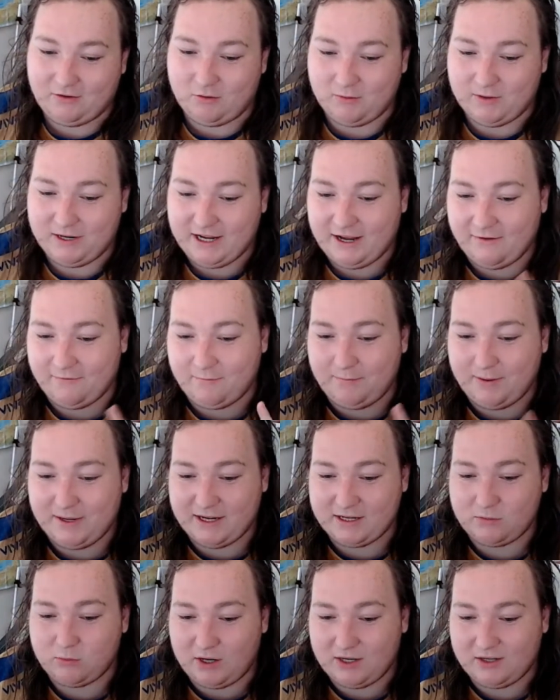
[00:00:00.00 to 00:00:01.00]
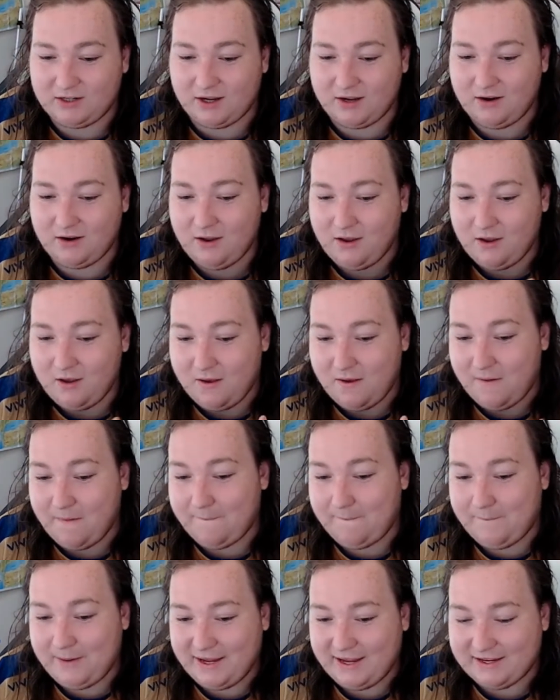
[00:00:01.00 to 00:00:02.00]
We have PS1 done,
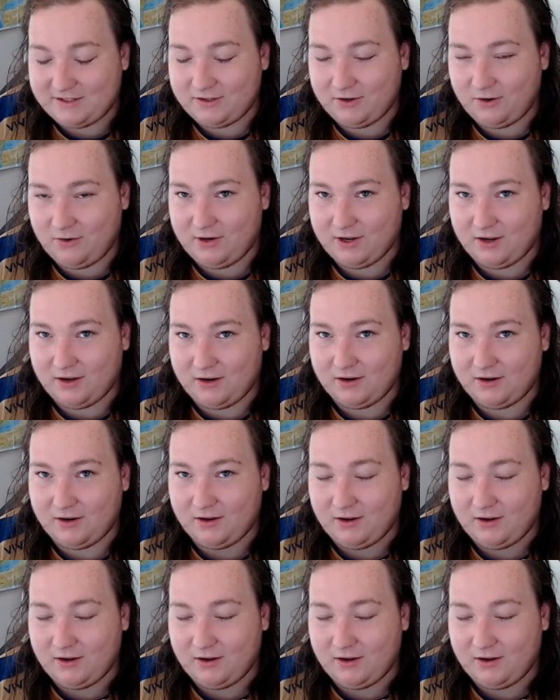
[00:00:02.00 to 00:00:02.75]
PS2 done,